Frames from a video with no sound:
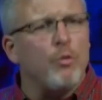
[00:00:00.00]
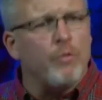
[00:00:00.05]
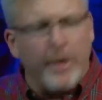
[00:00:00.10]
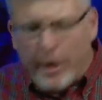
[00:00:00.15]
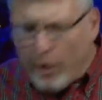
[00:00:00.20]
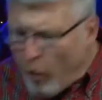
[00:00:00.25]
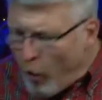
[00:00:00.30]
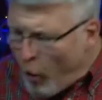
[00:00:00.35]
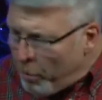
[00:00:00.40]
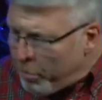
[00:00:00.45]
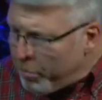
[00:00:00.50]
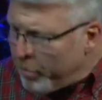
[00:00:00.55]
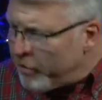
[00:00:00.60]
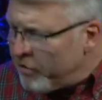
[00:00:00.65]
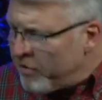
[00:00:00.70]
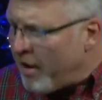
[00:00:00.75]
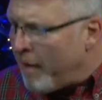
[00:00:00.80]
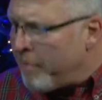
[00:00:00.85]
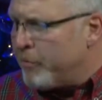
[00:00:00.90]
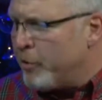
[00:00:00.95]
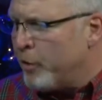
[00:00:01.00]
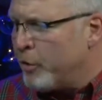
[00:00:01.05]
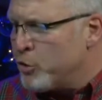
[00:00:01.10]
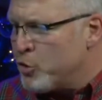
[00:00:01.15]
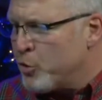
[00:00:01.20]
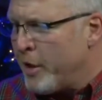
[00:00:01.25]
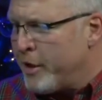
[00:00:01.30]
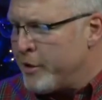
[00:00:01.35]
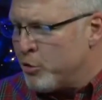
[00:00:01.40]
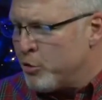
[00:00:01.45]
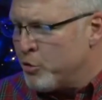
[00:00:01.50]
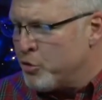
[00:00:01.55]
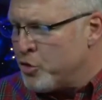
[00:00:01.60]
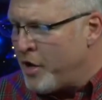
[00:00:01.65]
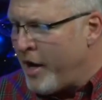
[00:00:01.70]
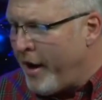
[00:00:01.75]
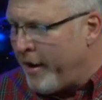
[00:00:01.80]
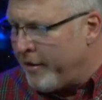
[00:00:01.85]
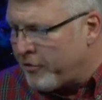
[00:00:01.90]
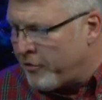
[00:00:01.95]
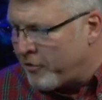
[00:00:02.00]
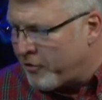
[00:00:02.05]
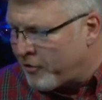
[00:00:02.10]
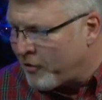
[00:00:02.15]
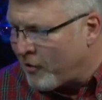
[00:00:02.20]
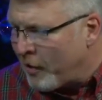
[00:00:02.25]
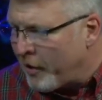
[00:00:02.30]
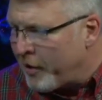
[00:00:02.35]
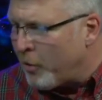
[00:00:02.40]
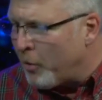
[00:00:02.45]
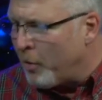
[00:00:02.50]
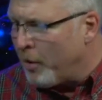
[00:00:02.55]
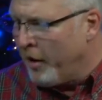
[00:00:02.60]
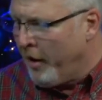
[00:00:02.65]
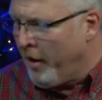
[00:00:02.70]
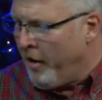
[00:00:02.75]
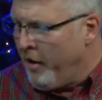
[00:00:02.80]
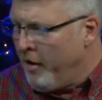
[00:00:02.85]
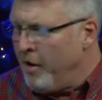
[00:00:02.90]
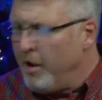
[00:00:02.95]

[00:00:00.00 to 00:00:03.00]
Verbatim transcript: They opened up their treasure chests, literally.